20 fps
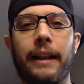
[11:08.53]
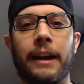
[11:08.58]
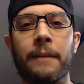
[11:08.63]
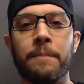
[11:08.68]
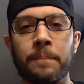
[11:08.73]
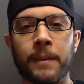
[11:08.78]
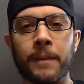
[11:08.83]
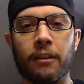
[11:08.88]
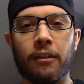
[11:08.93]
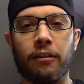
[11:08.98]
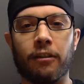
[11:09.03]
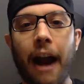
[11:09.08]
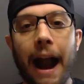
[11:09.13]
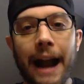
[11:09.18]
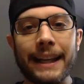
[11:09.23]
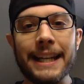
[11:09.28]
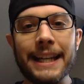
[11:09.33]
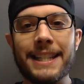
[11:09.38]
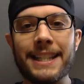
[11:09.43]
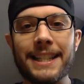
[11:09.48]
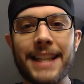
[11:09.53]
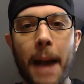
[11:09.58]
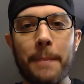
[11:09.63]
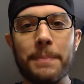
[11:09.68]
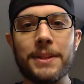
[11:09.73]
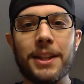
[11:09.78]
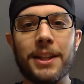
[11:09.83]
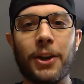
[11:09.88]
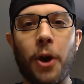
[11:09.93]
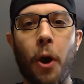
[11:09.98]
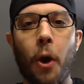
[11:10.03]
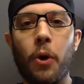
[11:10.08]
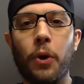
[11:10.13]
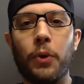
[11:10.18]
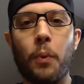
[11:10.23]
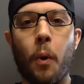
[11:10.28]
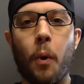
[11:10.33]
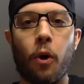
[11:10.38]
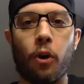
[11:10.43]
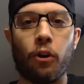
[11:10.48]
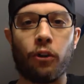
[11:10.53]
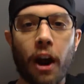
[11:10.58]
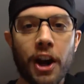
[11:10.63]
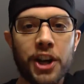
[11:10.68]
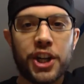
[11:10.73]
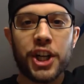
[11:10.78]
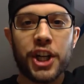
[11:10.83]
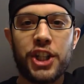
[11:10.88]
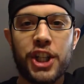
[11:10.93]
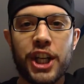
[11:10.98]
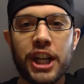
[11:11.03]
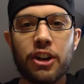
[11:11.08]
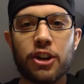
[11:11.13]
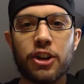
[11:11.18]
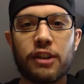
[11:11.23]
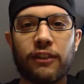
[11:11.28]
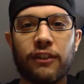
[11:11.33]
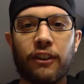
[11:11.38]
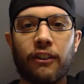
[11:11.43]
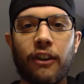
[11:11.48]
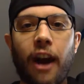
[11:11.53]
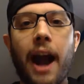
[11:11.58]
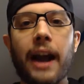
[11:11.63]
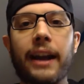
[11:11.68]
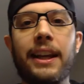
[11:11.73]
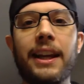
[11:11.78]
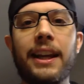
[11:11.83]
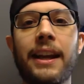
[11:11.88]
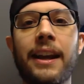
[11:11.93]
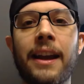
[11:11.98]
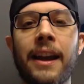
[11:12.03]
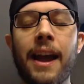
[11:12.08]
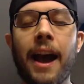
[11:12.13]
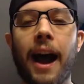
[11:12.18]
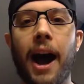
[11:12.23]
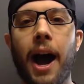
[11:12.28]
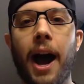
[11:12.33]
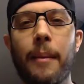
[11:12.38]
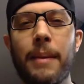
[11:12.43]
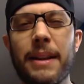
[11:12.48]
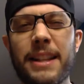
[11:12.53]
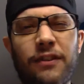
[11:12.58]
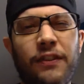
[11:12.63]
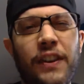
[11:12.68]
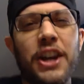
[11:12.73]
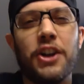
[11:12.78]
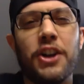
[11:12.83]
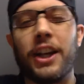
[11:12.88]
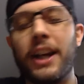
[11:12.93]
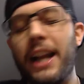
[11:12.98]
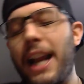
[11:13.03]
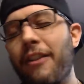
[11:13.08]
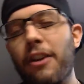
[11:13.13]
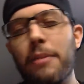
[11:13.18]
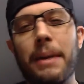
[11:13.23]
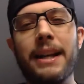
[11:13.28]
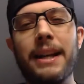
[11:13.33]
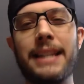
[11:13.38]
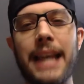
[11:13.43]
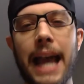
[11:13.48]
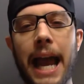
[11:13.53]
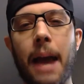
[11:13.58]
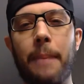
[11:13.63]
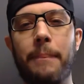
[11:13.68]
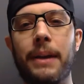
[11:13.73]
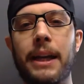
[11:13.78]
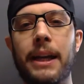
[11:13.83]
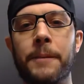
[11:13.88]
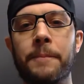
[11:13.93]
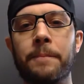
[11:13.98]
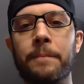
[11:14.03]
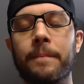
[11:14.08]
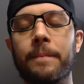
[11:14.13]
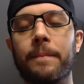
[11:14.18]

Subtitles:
Like, Rocky stops the Cold War, Russia cheers for Rocky, it's feel good, everybody's happy.